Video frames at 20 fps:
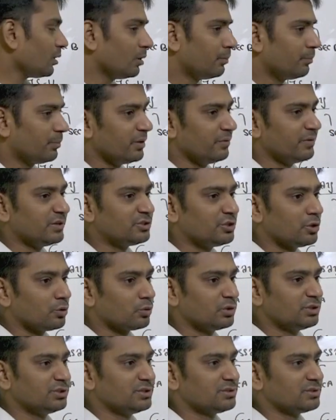Previous year
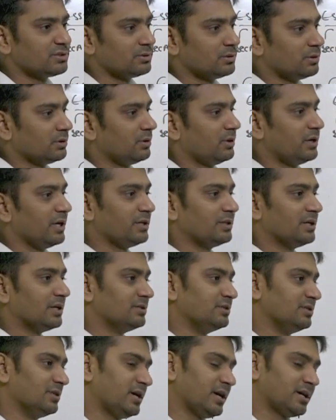questions, take that
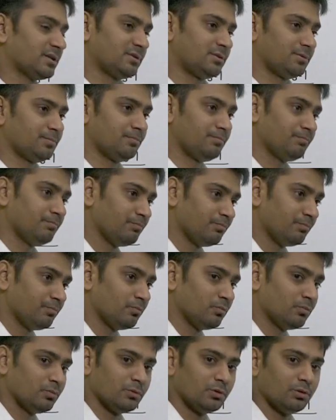Xerox.
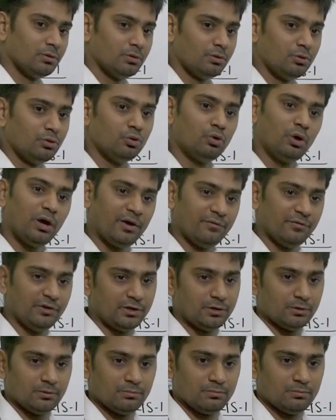You have it.